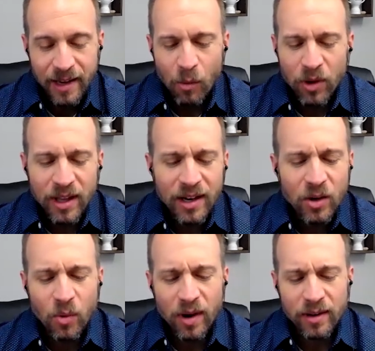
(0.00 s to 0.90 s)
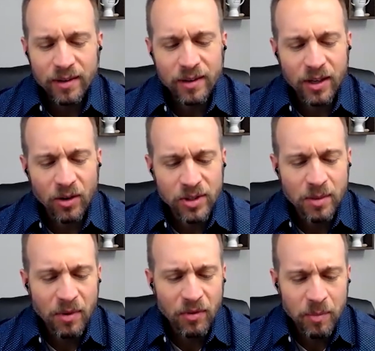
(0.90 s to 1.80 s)
We'll get into what,
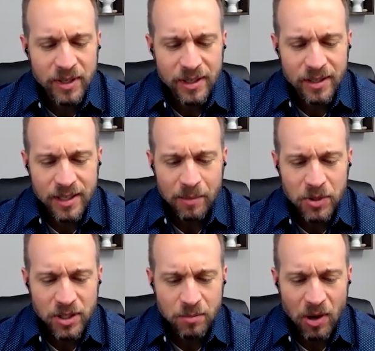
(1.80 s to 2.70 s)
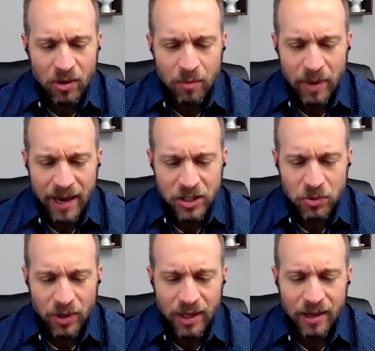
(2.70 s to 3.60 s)
some of the misconceptions about compassion.
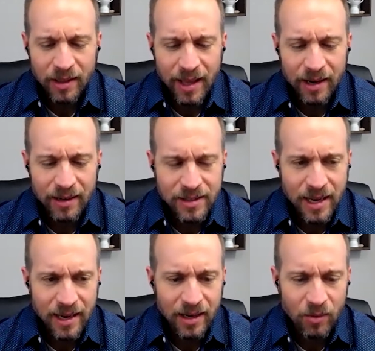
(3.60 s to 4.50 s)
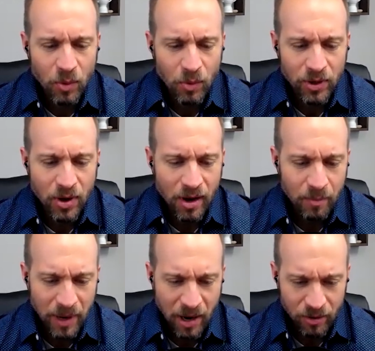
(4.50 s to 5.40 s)
We'll get into that in a second, where we talk
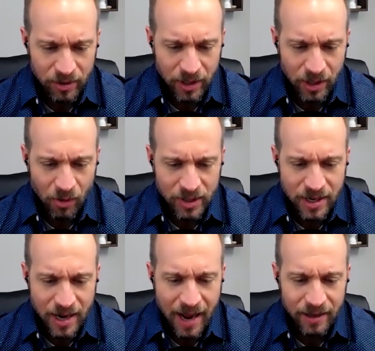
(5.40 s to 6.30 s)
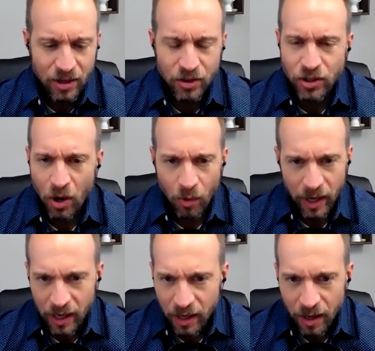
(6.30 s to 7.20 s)
about, it's not
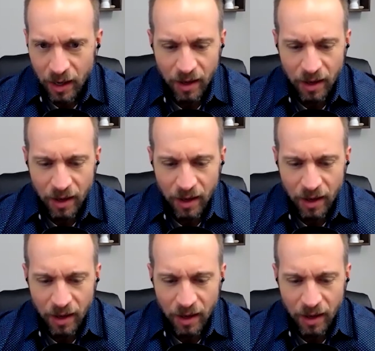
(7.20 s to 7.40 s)
condoning.